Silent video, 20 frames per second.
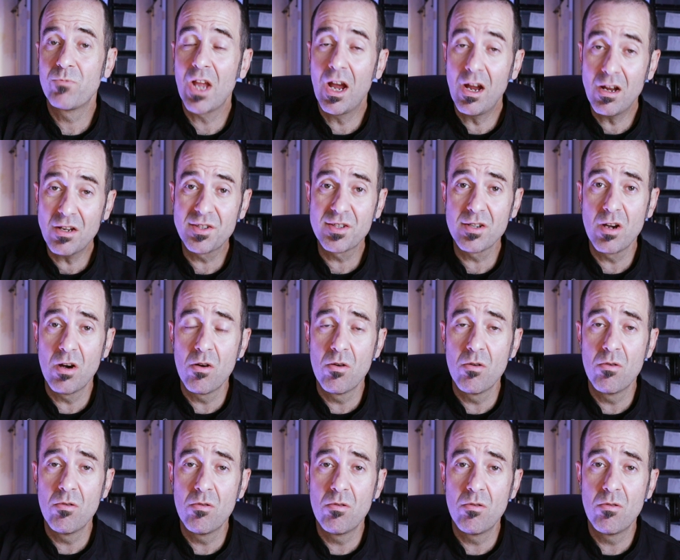I
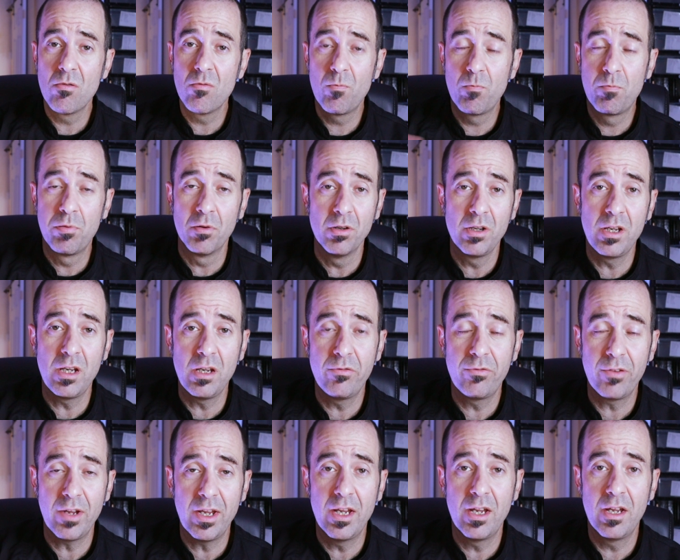also
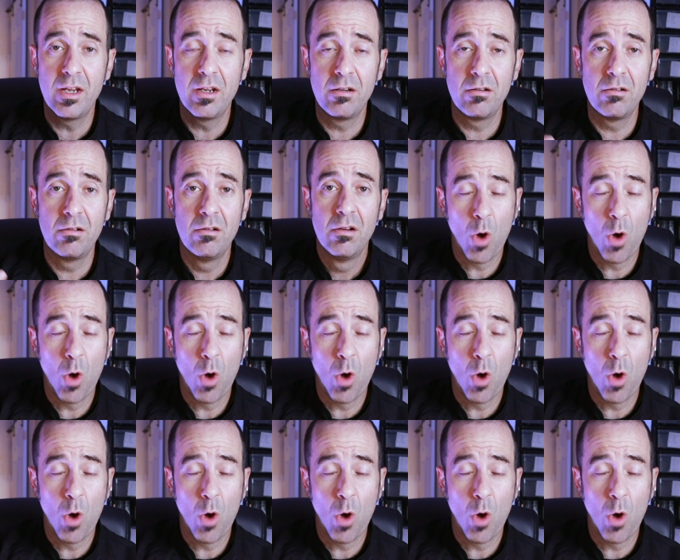believe in